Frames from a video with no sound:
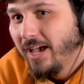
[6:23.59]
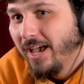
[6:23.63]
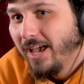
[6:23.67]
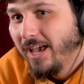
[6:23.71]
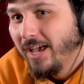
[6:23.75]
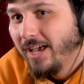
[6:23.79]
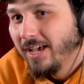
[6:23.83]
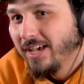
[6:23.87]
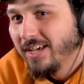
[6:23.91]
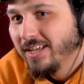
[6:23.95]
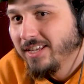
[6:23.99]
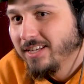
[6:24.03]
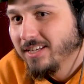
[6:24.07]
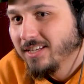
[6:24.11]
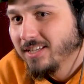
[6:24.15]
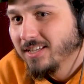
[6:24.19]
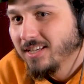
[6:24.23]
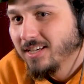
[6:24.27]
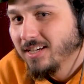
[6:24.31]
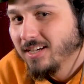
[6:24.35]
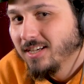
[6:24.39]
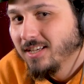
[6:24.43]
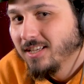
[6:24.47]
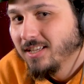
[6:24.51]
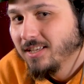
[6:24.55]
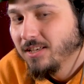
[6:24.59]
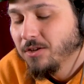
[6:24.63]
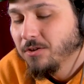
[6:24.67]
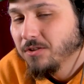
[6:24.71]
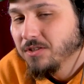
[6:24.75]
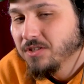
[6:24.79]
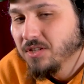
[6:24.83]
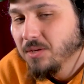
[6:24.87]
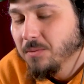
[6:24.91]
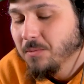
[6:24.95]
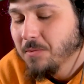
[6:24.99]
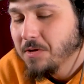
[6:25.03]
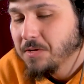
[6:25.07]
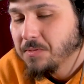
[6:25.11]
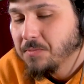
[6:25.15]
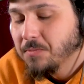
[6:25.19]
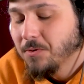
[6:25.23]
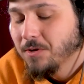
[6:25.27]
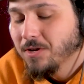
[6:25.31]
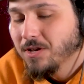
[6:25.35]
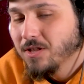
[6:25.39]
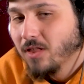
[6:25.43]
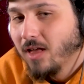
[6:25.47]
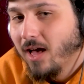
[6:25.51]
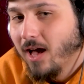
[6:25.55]
and the subway is
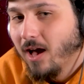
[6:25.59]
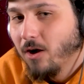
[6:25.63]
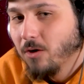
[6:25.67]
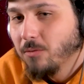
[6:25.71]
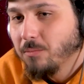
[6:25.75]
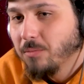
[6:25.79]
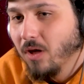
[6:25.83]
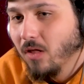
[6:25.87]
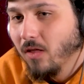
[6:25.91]
pretty loud,